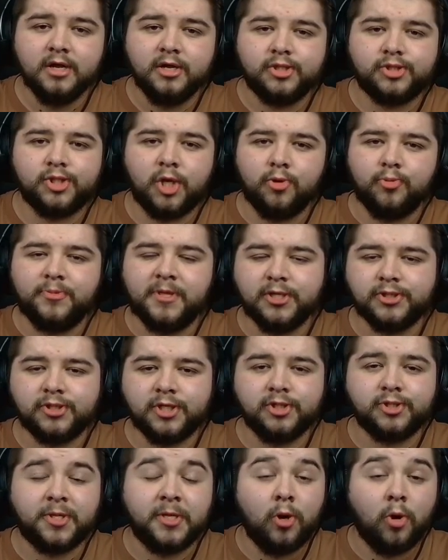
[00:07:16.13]
So this
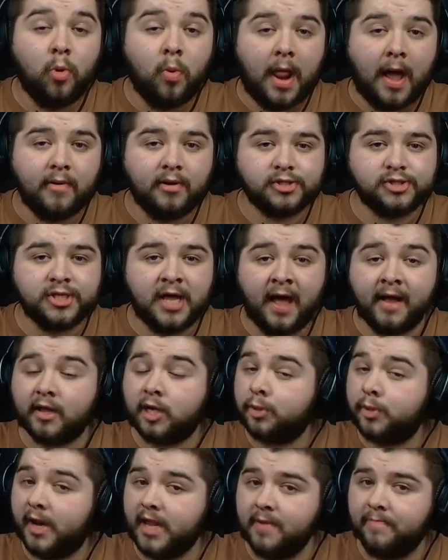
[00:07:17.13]
is the all-out attack
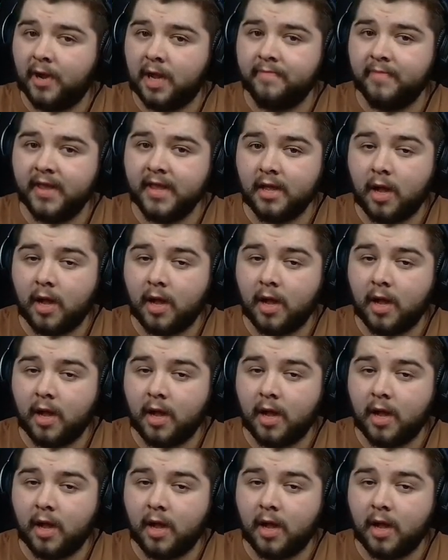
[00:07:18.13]
created by me.